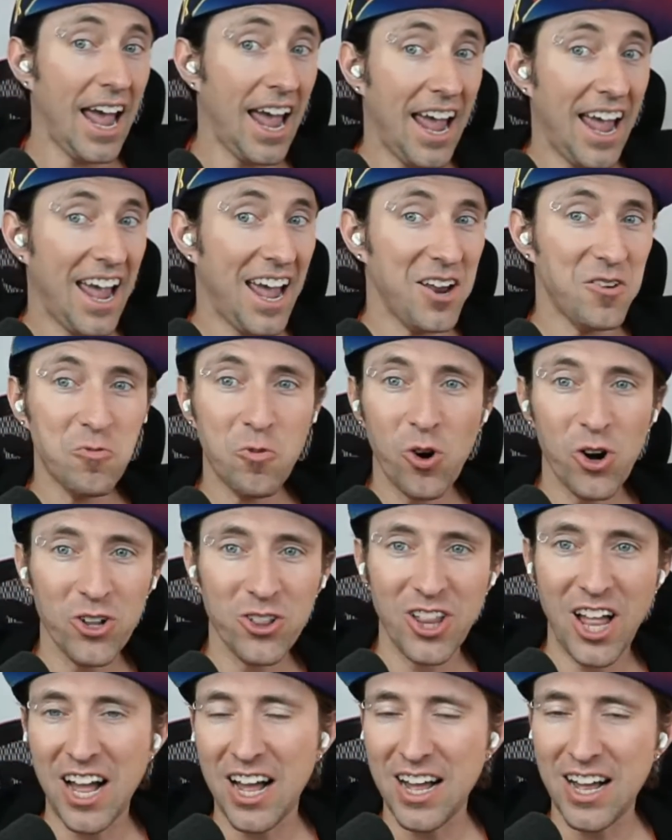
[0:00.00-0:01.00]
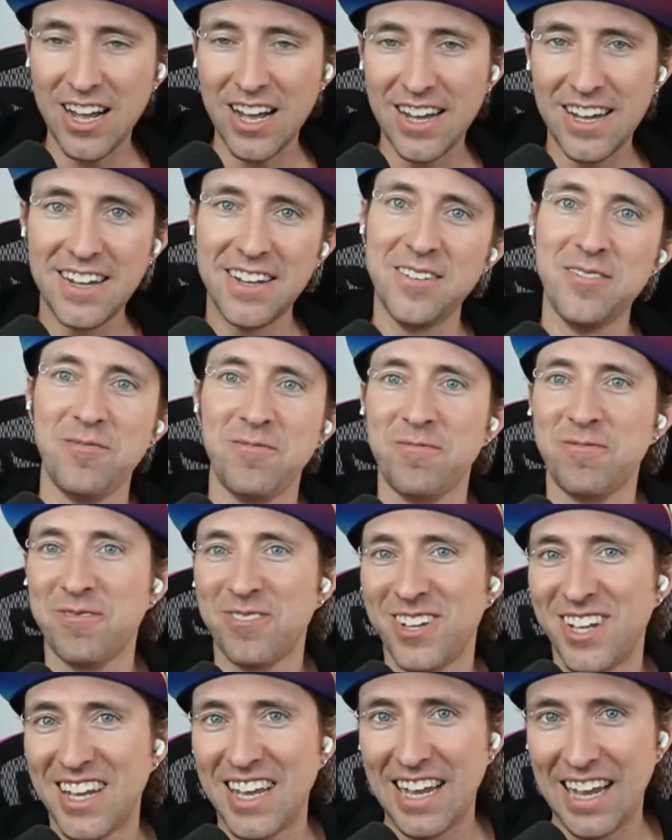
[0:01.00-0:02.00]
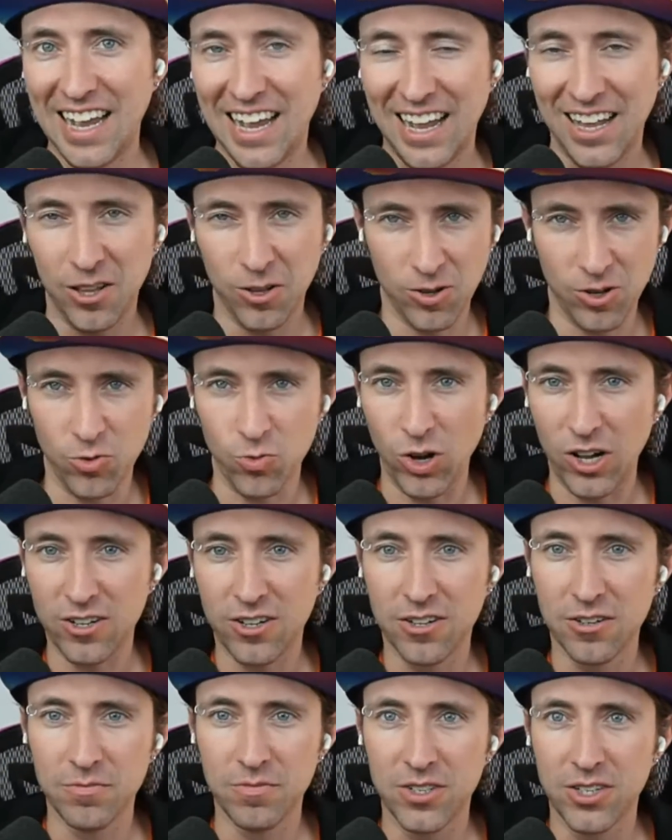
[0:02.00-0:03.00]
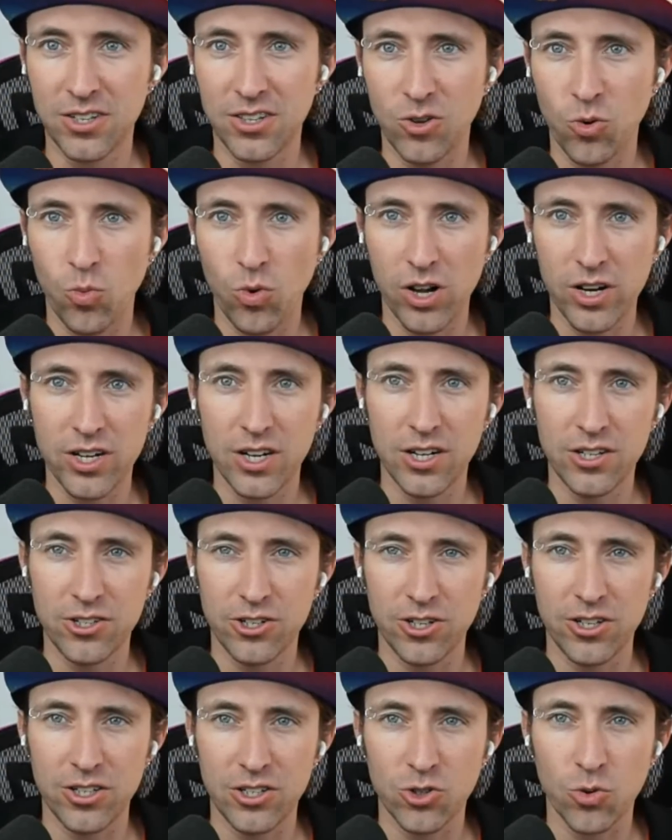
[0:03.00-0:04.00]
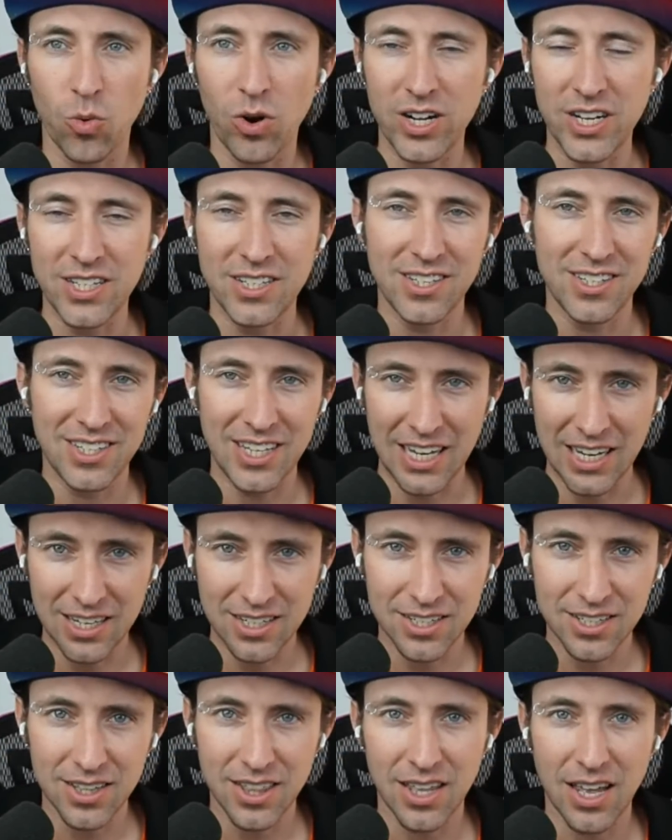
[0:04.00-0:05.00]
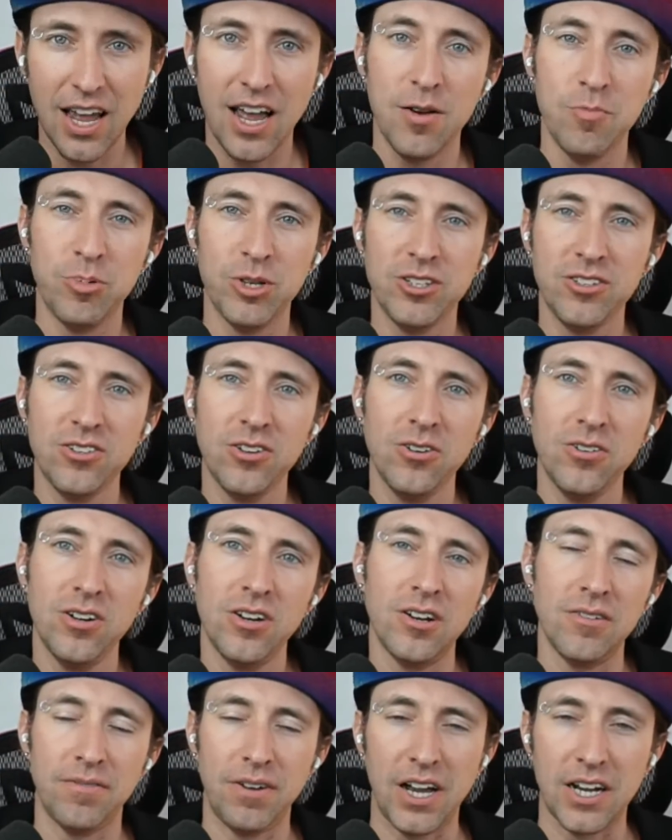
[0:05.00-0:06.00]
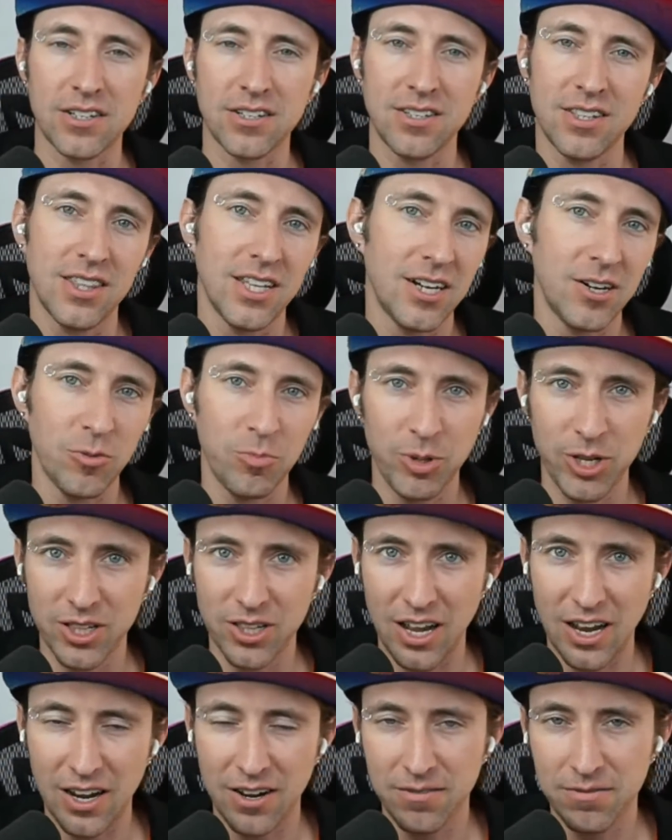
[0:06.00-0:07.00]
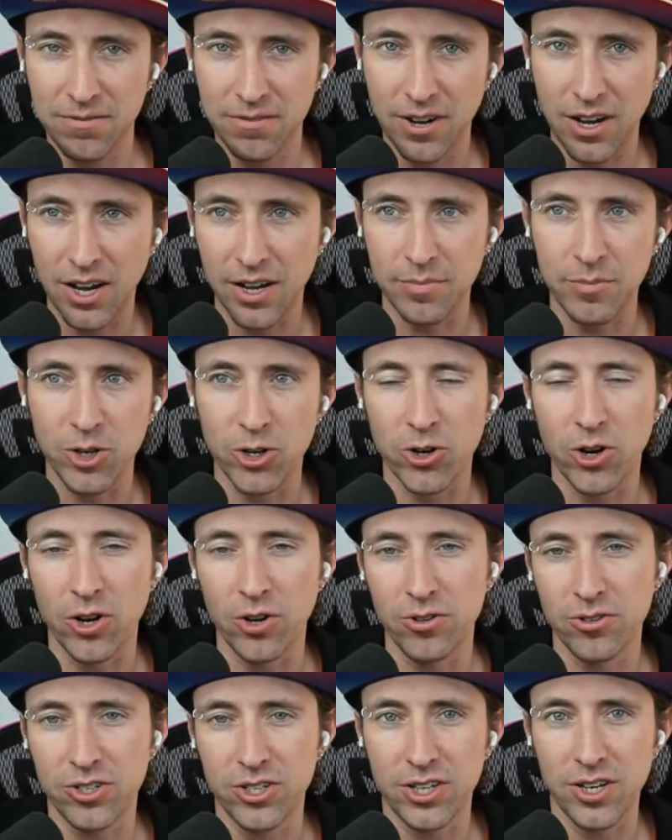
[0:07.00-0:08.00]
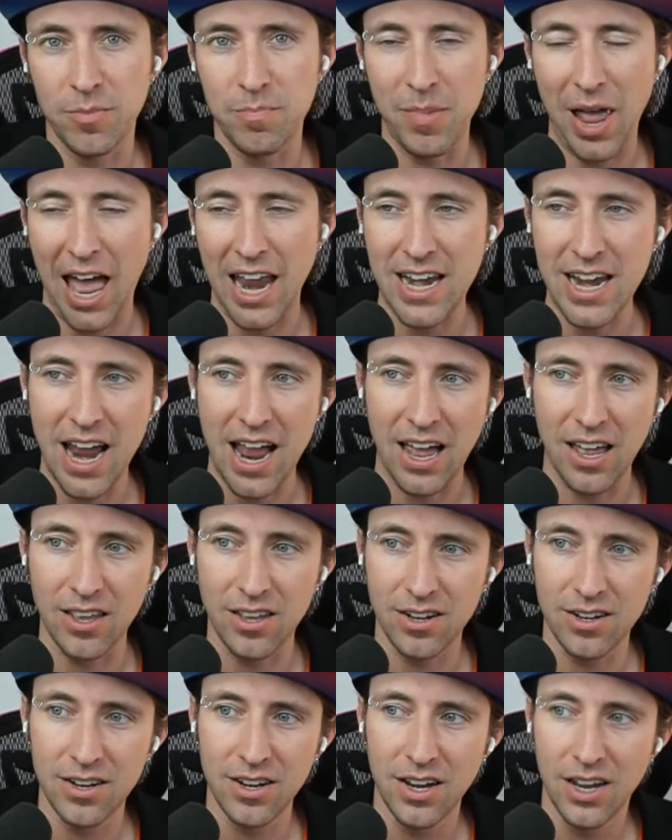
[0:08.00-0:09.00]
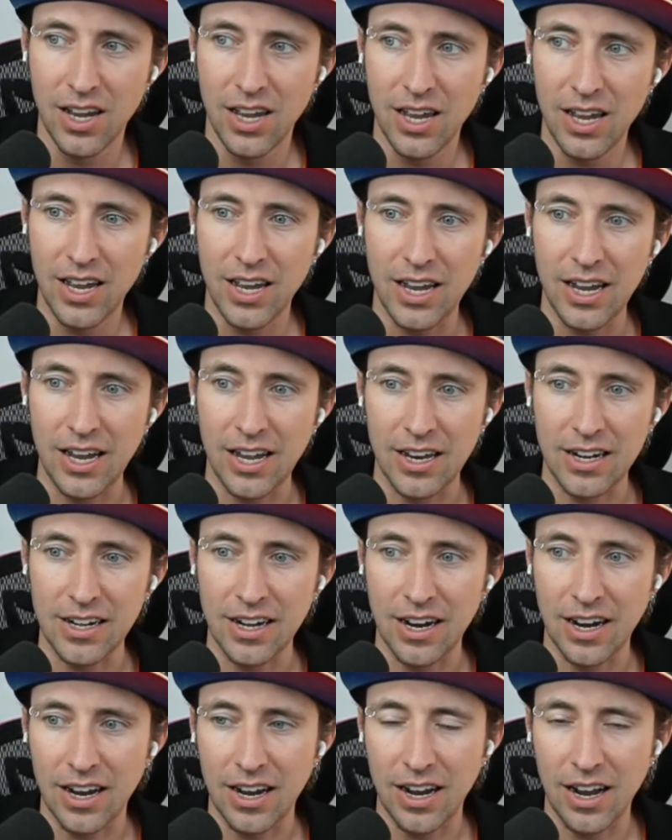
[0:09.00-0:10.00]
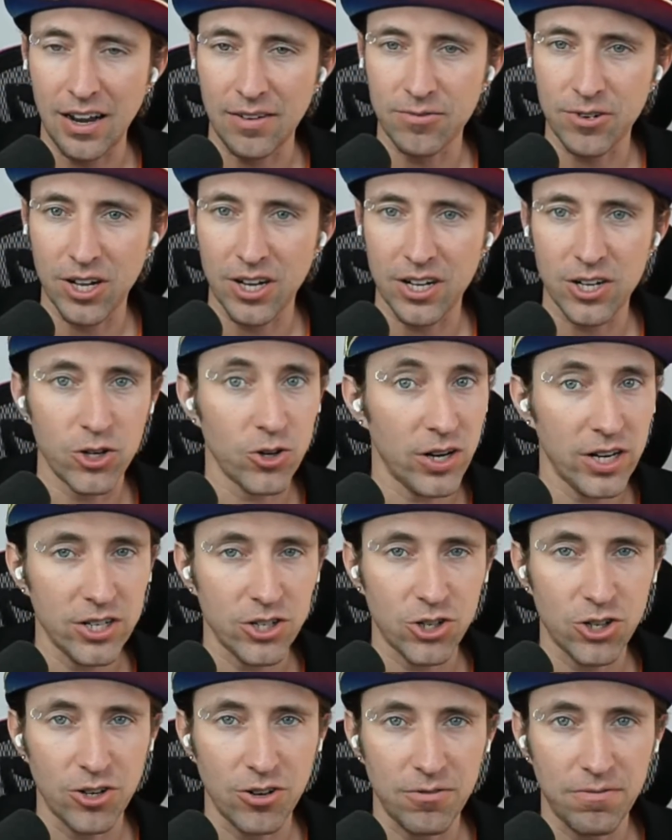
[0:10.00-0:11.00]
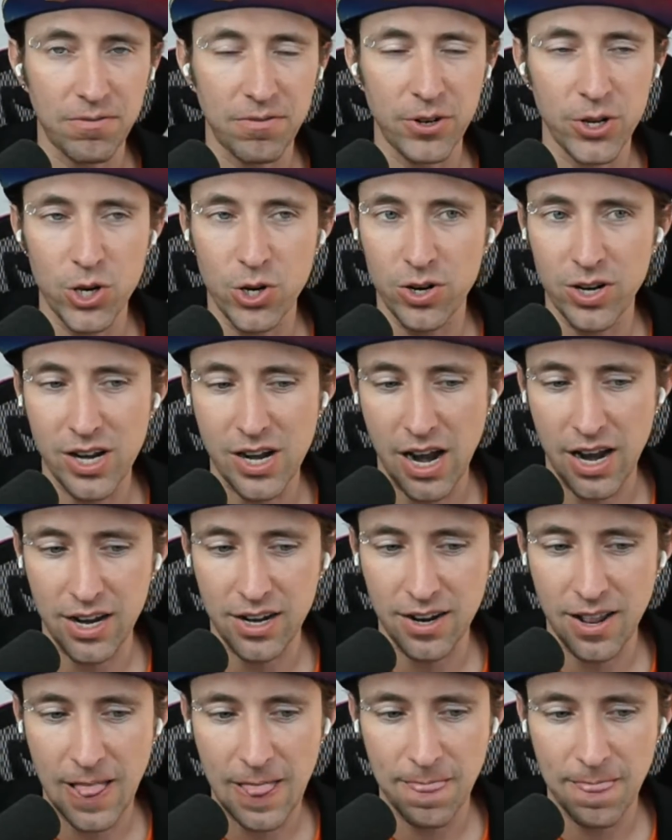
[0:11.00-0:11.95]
And we're live. Hello and welcome to the 126th episode of Hex Therapy Live. I'm your host, Maddie ALLin, and I've got a great show for you tonight.